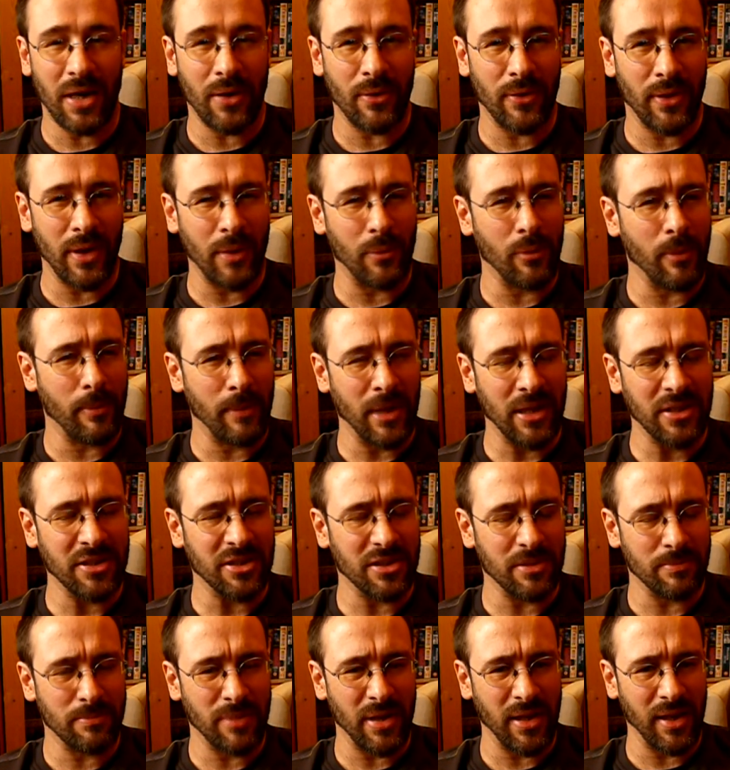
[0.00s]
they were meant
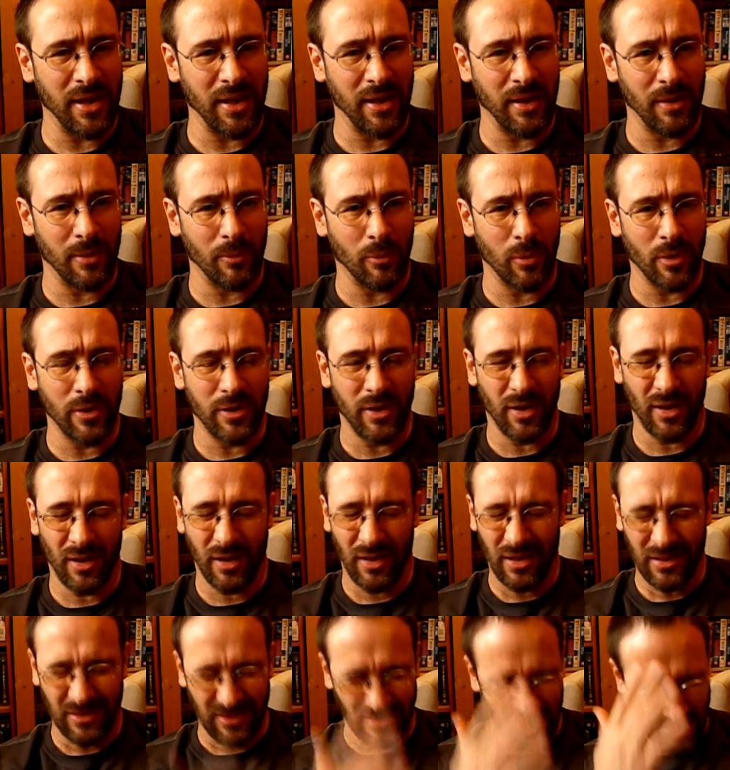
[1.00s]
to be. With
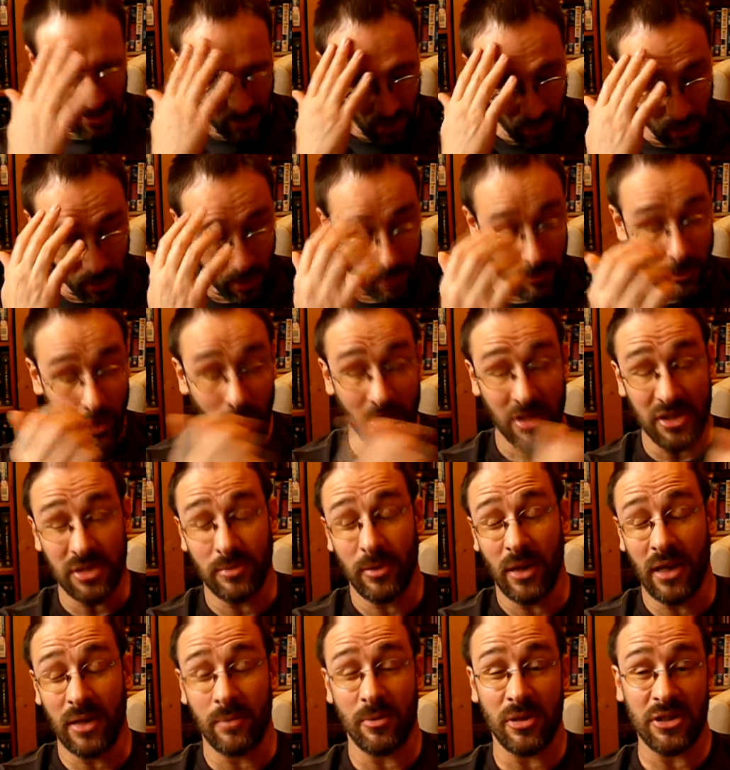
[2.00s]
God, I'm not
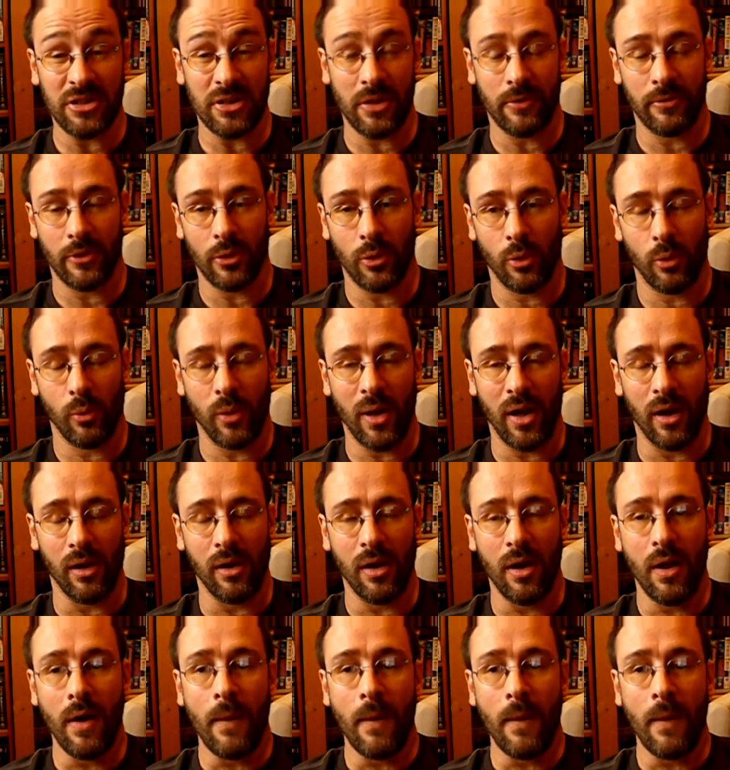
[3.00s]
explaining myself at all well.